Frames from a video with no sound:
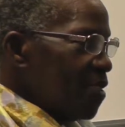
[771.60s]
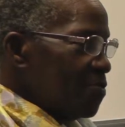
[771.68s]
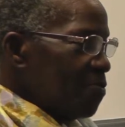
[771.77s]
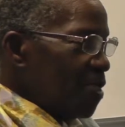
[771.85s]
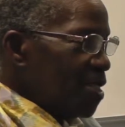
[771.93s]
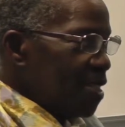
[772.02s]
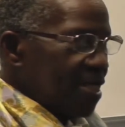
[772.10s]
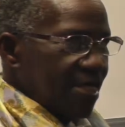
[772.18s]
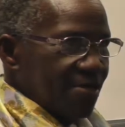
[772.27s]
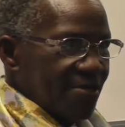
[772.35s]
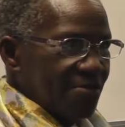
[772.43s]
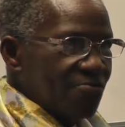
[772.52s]
that when
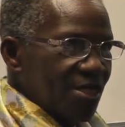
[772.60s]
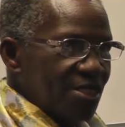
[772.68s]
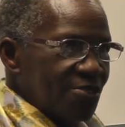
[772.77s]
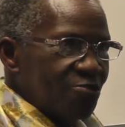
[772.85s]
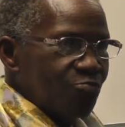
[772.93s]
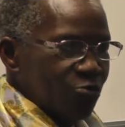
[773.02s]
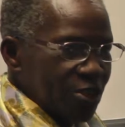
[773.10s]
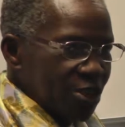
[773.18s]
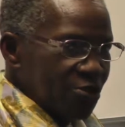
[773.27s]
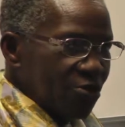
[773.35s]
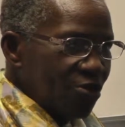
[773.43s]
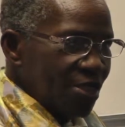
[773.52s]
they're ready to put
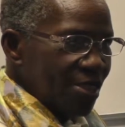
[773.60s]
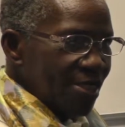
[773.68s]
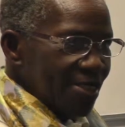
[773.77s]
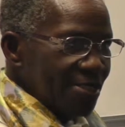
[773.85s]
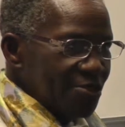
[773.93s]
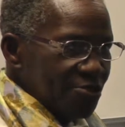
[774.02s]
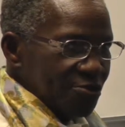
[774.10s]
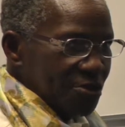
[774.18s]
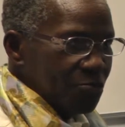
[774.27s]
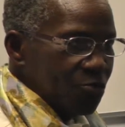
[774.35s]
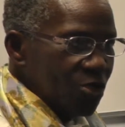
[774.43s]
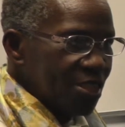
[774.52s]
it on, the dirty
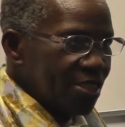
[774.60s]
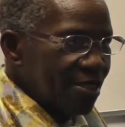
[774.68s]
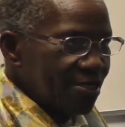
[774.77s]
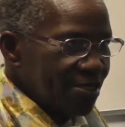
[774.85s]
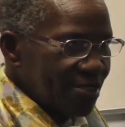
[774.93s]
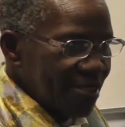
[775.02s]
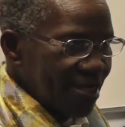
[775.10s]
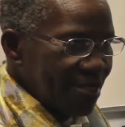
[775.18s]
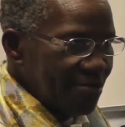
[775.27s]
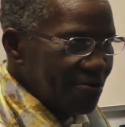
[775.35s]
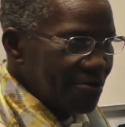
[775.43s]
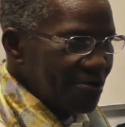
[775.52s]
ones aren't there.
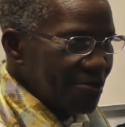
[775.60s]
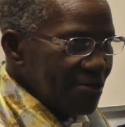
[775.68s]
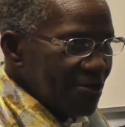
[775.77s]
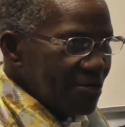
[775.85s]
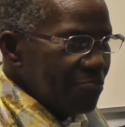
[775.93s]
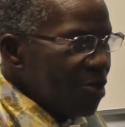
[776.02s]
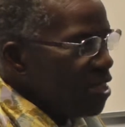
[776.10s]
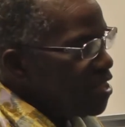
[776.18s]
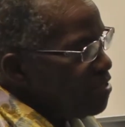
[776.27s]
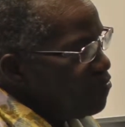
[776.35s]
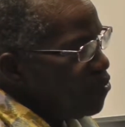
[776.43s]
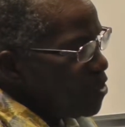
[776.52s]
But
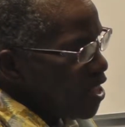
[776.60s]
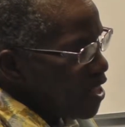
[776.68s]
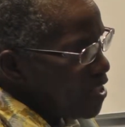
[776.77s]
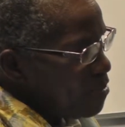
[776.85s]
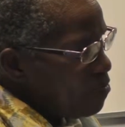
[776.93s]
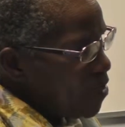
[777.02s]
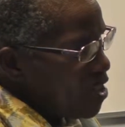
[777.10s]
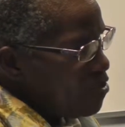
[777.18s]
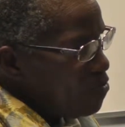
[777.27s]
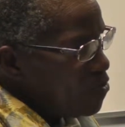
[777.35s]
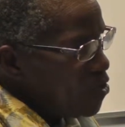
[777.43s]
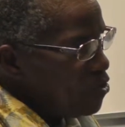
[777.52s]
if you take away
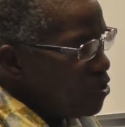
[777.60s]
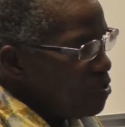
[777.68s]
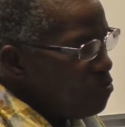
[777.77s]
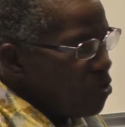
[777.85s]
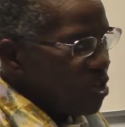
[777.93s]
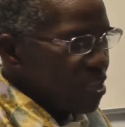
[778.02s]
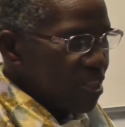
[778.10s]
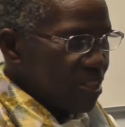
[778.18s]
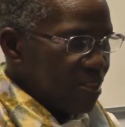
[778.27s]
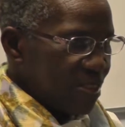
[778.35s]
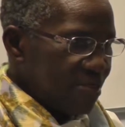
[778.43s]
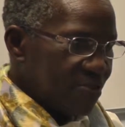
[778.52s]
those dirty ones in
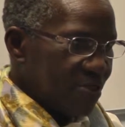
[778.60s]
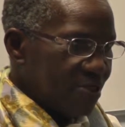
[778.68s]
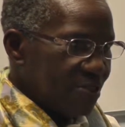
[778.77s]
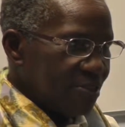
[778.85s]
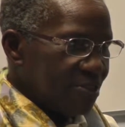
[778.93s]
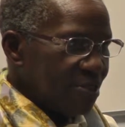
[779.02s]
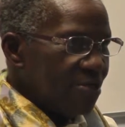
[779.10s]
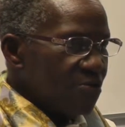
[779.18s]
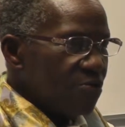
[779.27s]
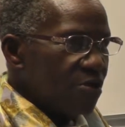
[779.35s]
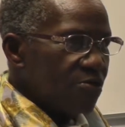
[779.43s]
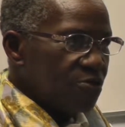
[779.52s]
their sight,
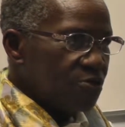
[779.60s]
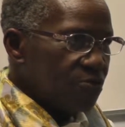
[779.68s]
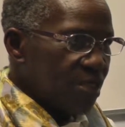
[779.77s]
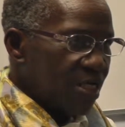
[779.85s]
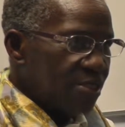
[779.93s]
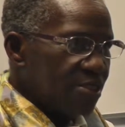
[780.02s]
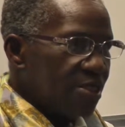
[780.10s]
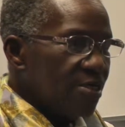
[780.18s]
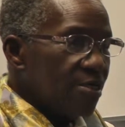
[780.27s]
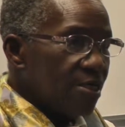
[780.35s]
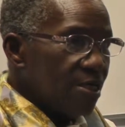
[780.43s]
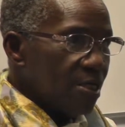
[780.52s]
they're going to get
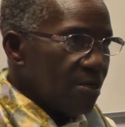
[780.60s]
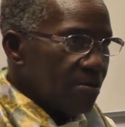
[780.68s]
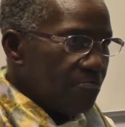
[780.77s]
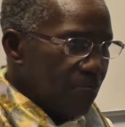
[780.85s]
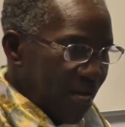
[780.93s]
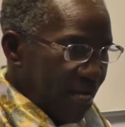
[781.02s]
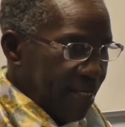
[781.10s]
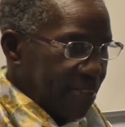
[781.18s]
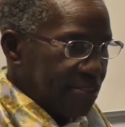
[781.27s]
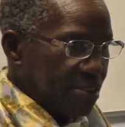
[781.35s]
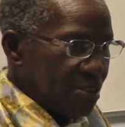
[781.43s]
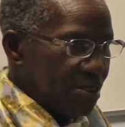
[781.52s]
mad.
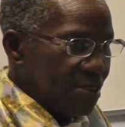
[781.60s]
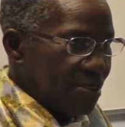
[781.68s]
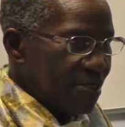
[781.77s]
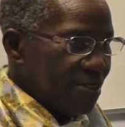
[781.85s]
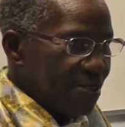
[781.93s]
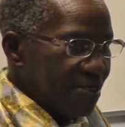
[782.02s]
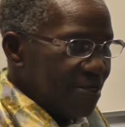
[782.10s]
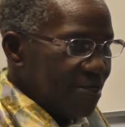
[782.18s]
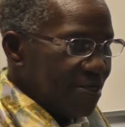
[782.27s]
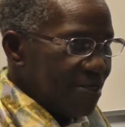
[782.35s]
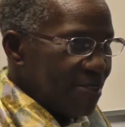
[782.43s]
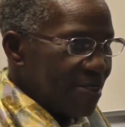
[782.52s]

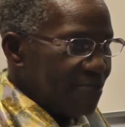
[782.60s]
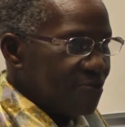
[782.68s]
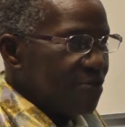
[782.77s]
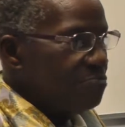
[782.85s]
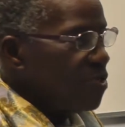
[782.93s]
Yes, and